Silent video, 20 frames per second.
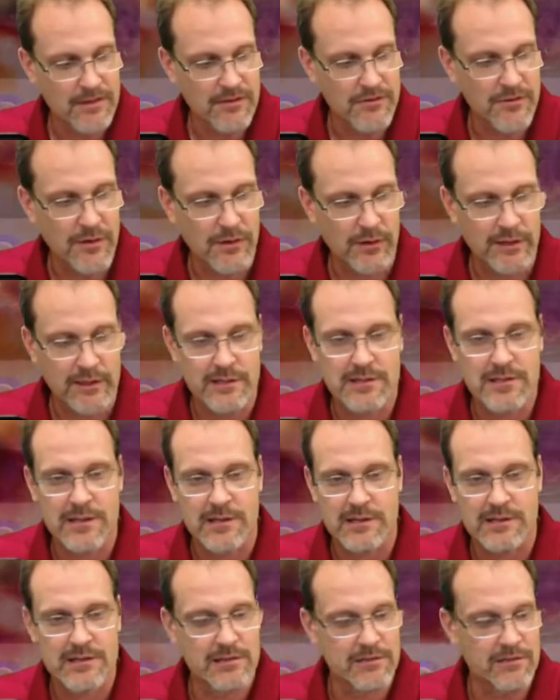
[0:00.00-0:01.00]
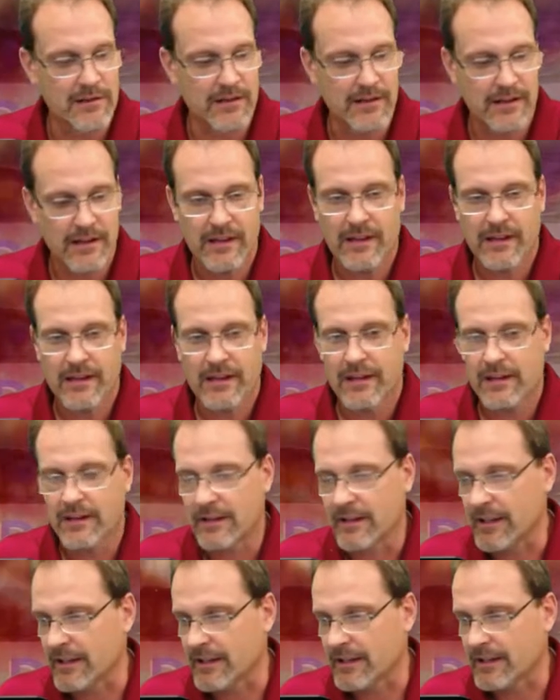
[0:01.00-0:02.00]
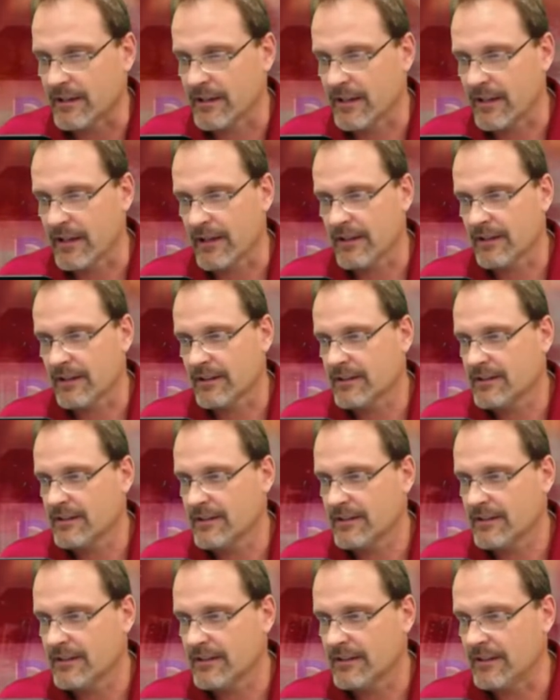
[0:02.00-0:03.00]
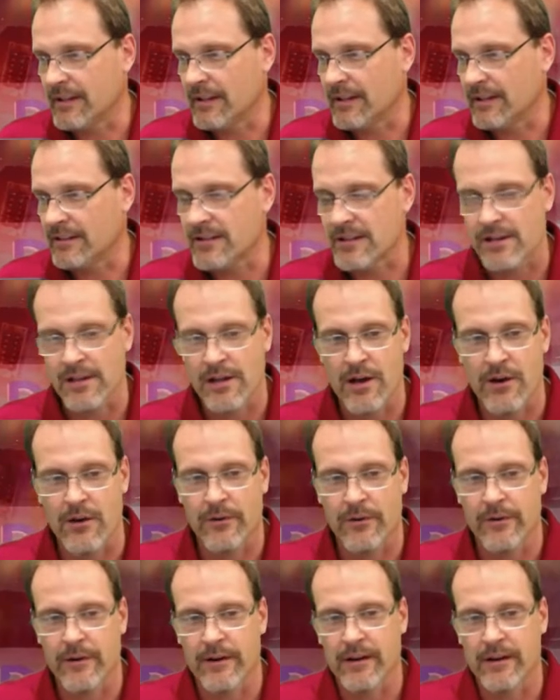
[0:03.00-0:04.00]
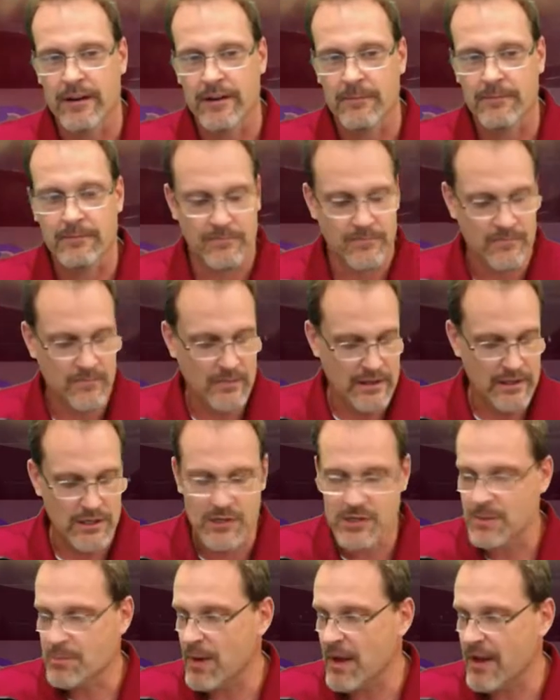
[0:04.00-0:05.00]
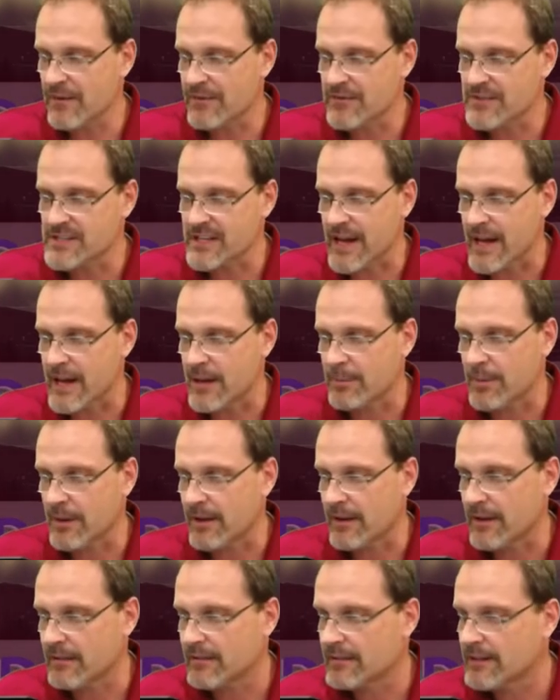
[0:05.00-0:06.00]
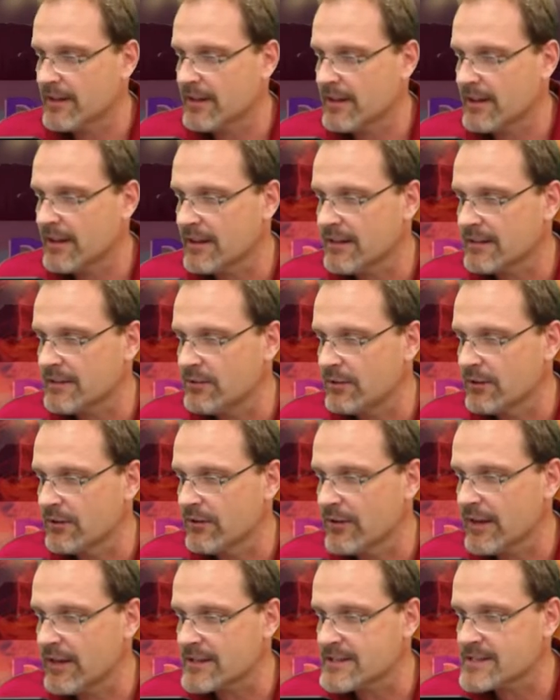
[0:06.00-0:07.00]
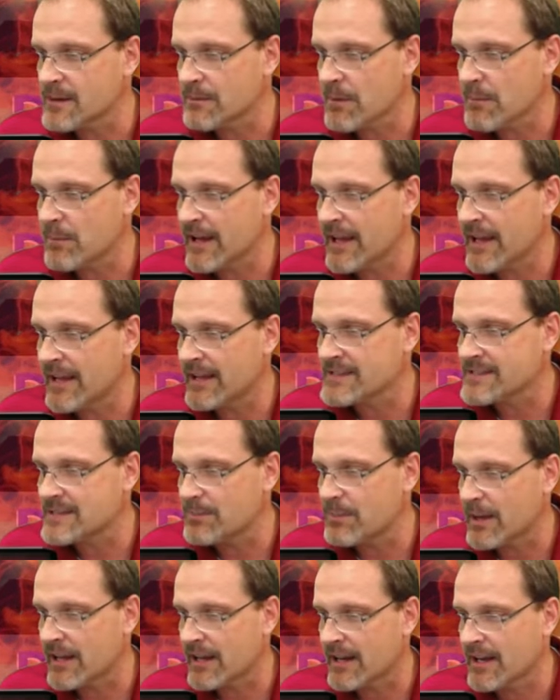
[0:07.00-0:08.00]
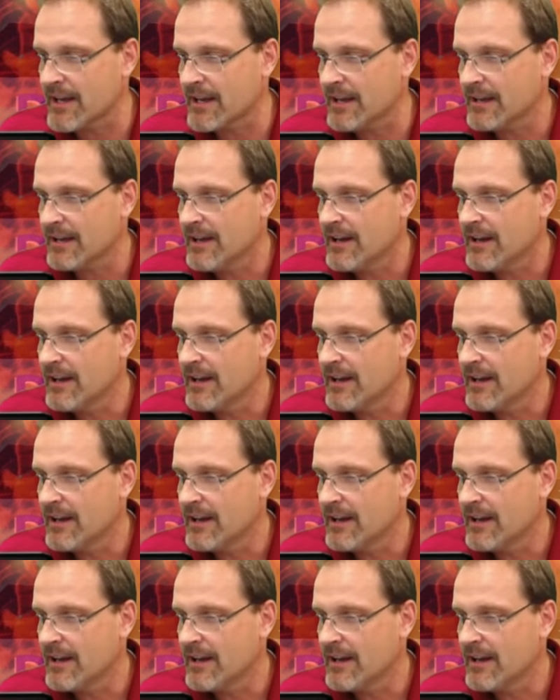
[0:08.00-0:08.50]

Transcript: Philly's just getting uh, getting to know. Um, you should probably have Skype on. Huh? Doing great. Summer plans depend on.